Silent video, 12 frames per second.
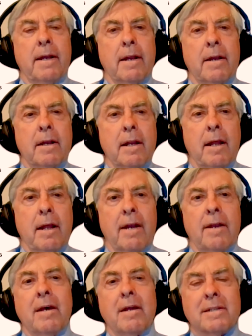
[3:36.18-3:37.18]
and a
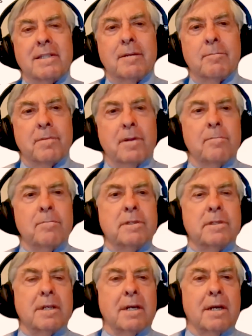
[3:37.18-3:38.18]
lot of the other
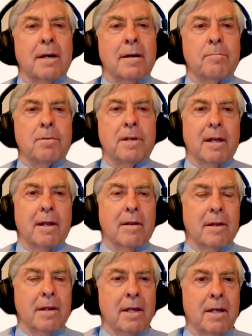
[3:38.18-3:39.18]
symptoms, uh,
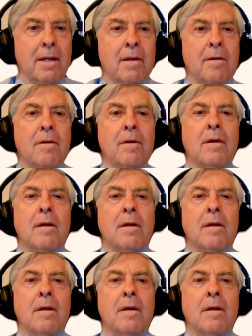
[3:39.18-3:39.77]
particularly